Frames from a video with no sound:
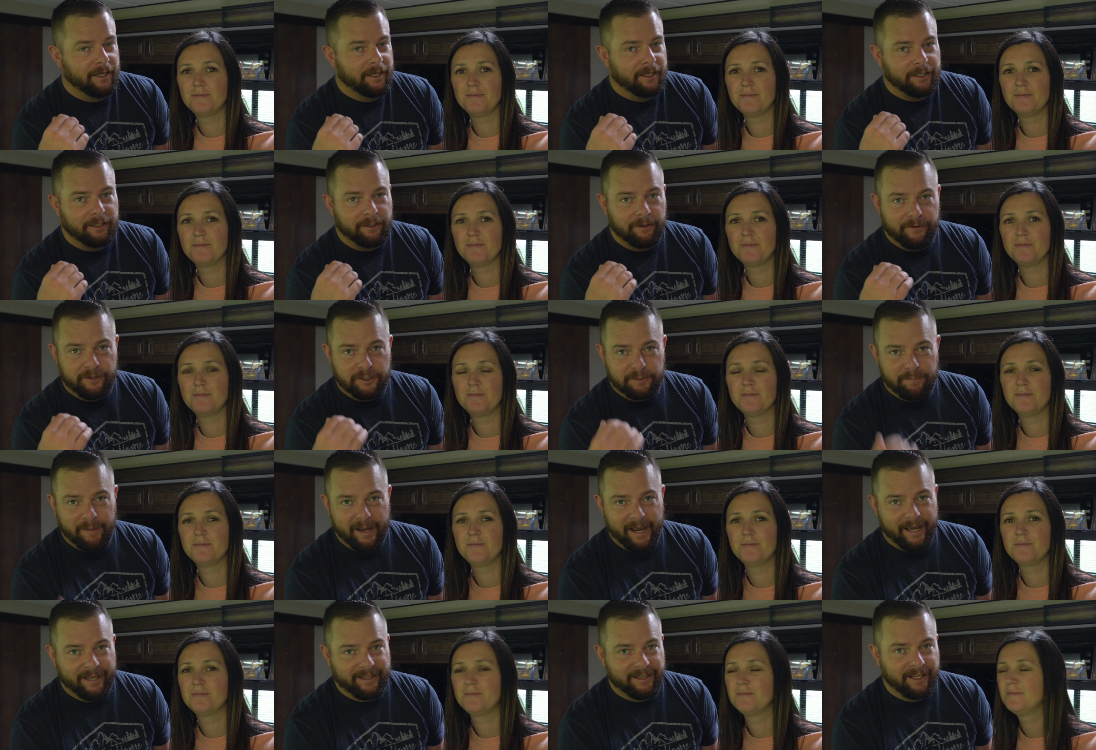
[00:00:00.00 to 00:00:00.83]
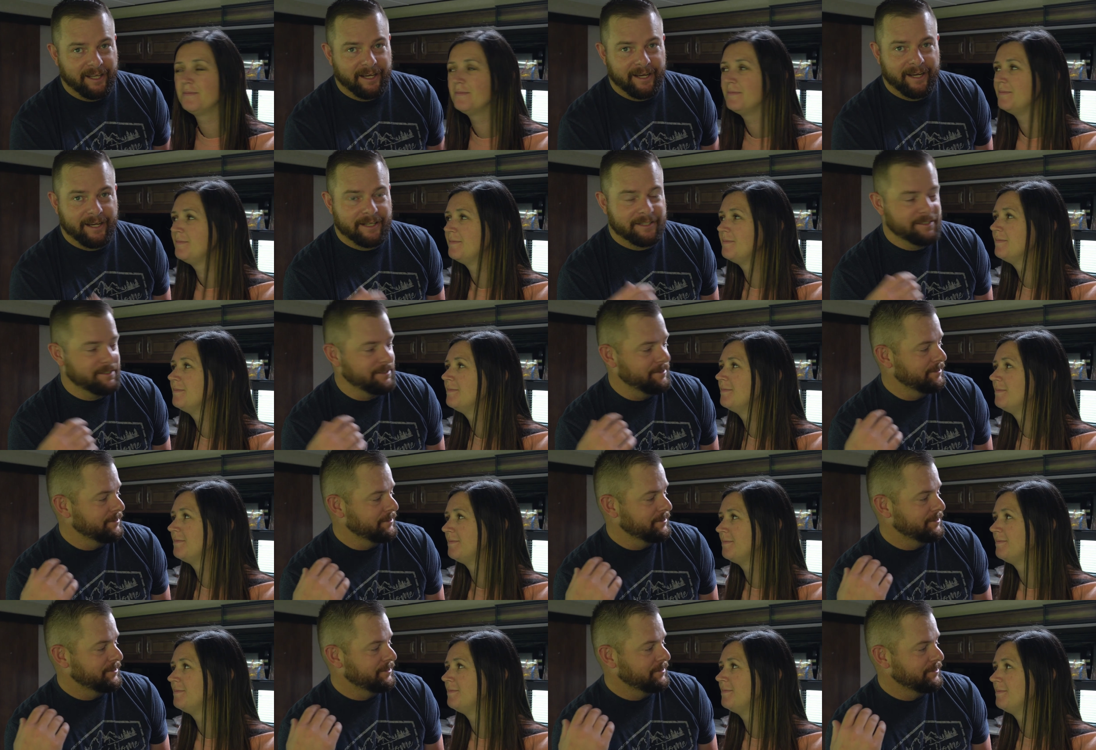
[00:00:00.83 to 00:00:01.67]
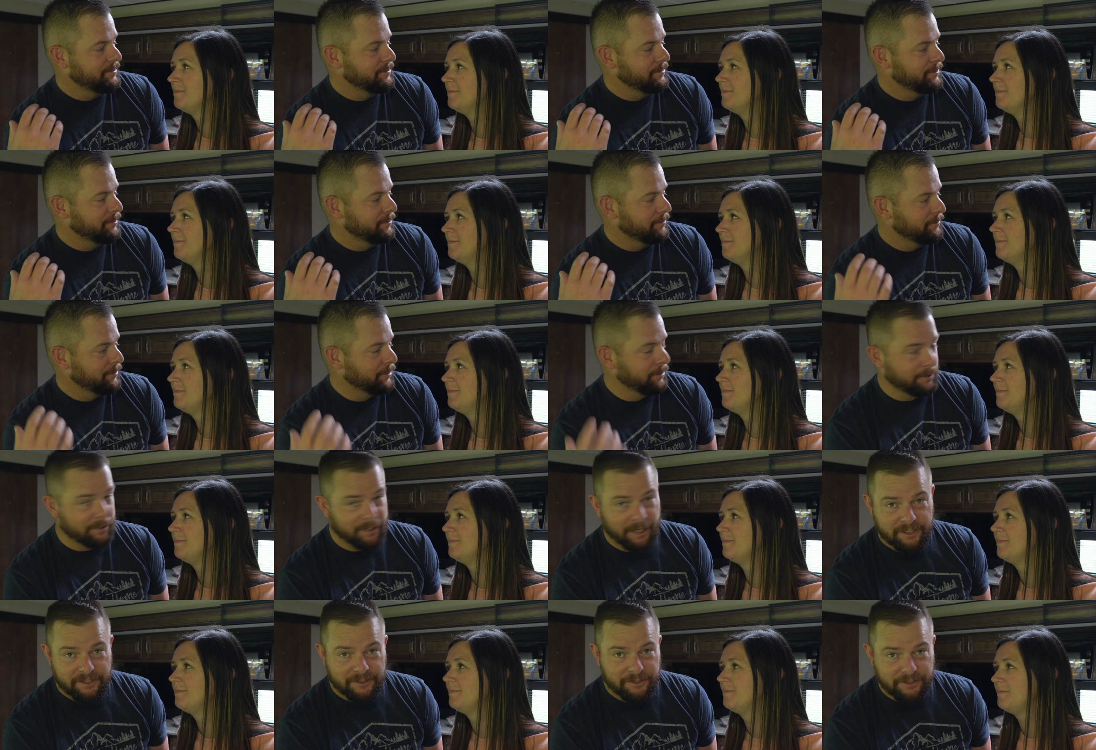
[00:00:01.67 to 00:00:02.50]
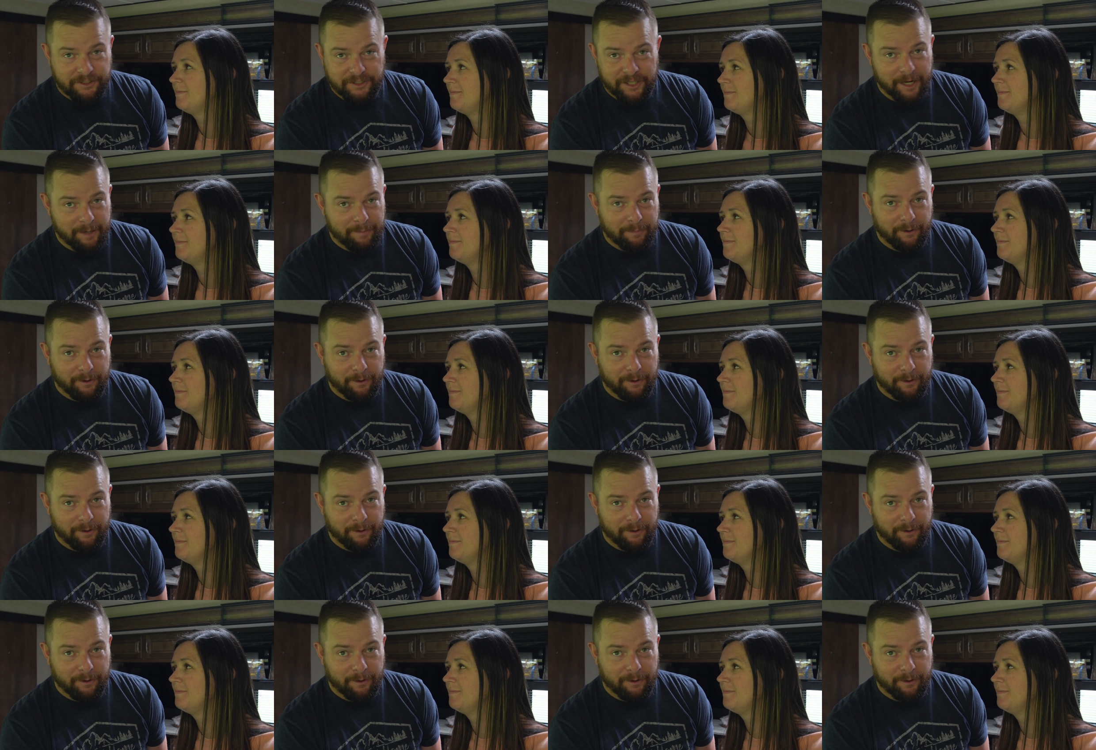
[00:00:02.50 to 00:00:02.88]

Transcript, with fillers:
Speaker 1: You know, there's Badlands, there's you know Custer State